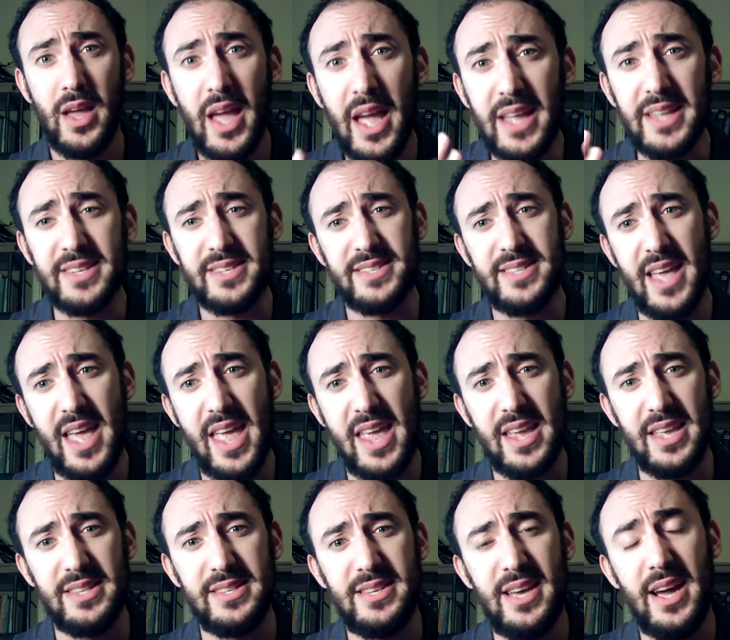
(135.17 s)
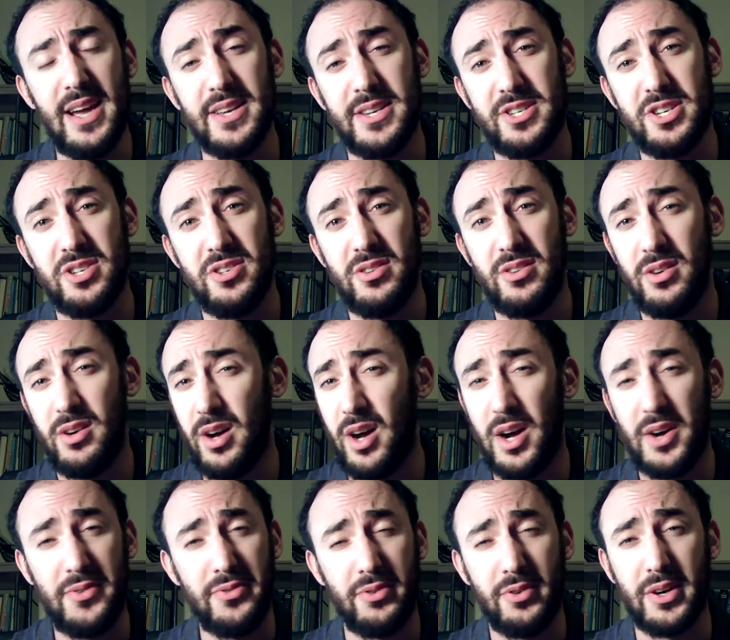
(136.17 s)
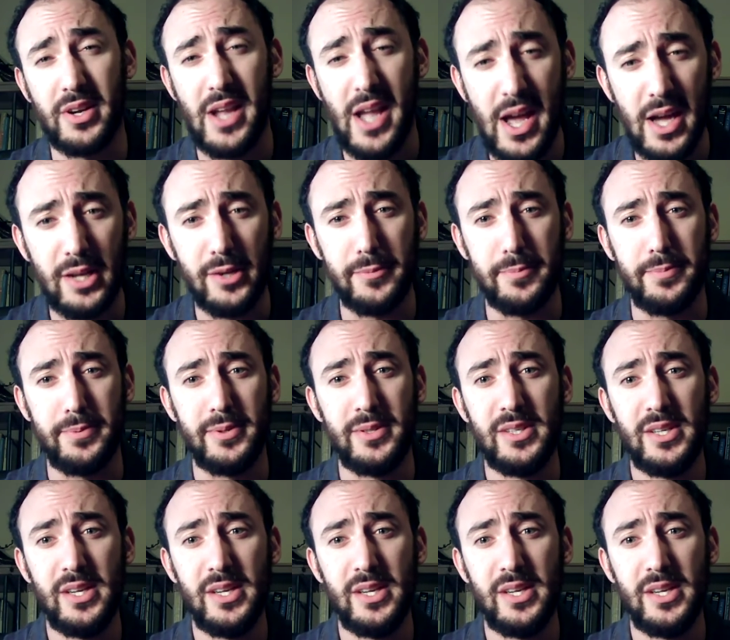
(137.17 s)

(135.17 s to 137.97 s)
and staying in touch, offering help